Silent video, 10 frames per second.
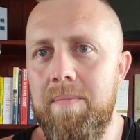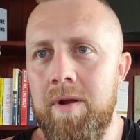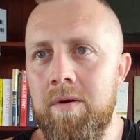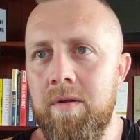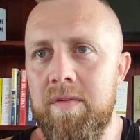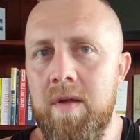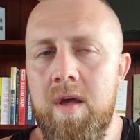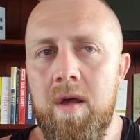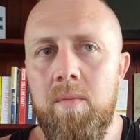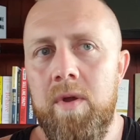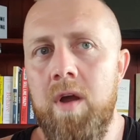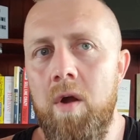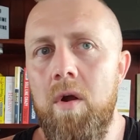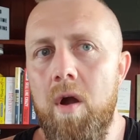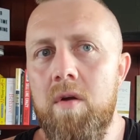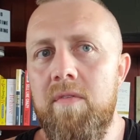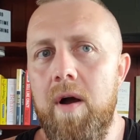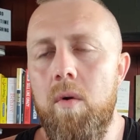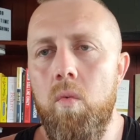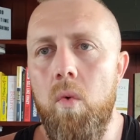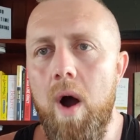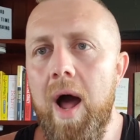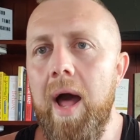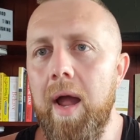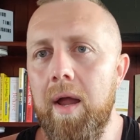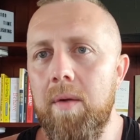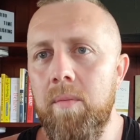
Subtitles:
Because we go over why